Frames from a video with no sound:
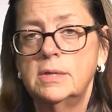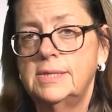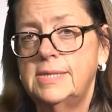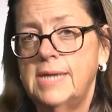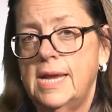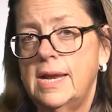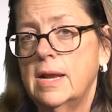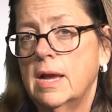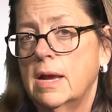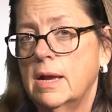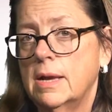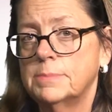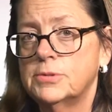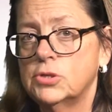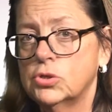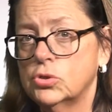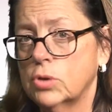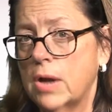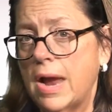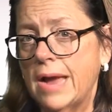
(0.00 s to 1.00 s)
data
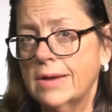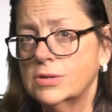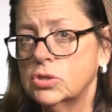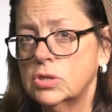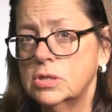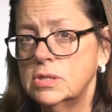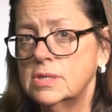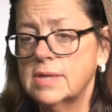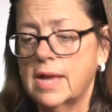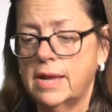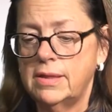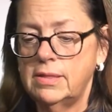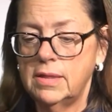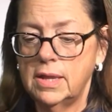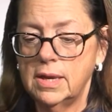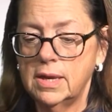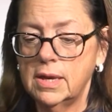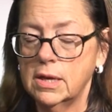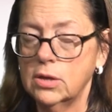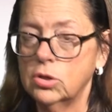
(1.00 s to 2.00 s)
abstractions, I
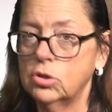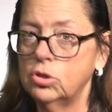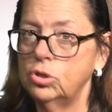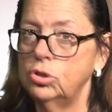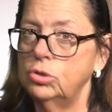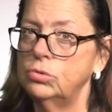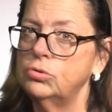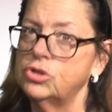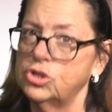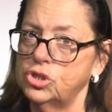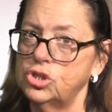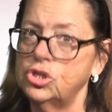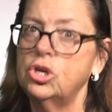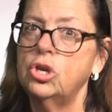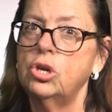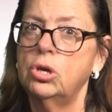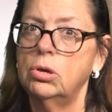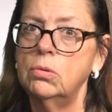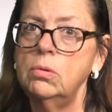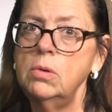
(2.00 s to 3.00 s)
think, include
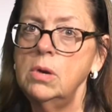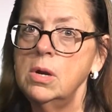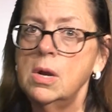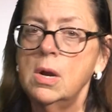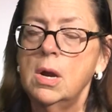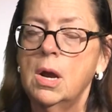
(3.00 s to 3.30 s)
skew.